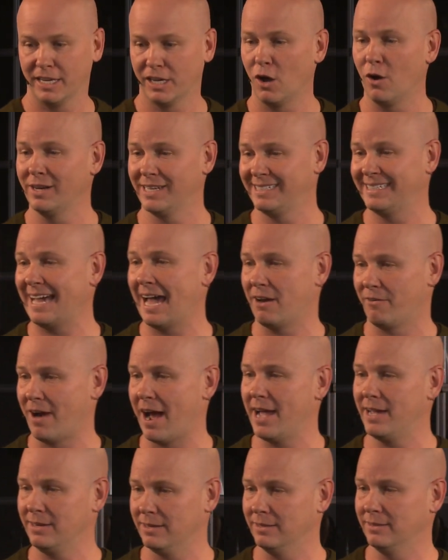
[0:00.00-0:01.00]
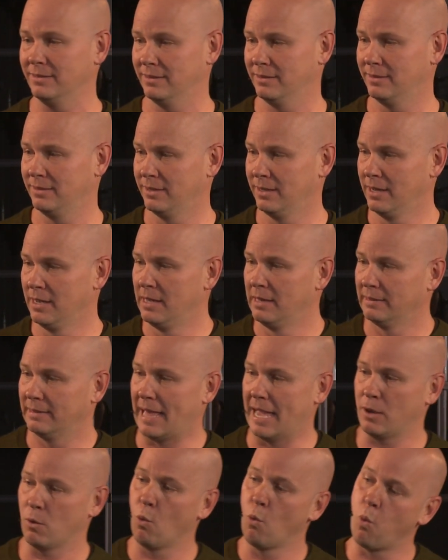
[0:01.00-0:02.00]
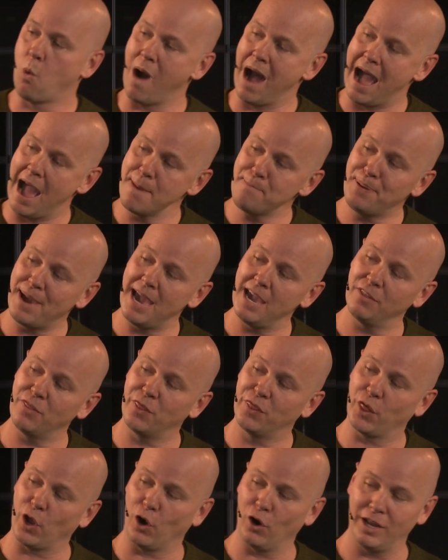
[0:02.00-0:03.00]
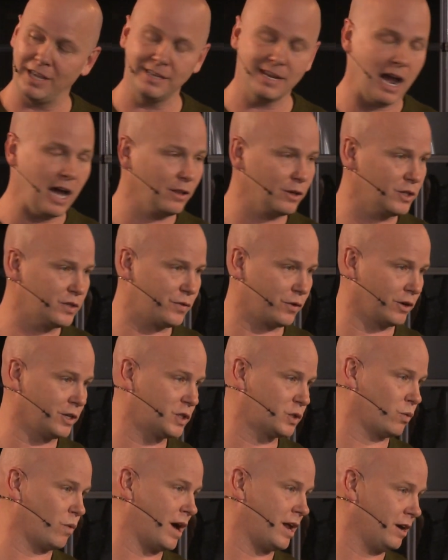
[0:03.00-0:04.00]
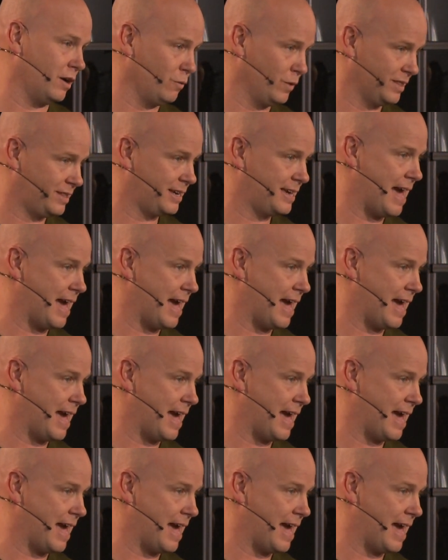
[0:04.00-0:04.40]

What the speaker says: to go into debt, right? Why pay $30 for a sweater with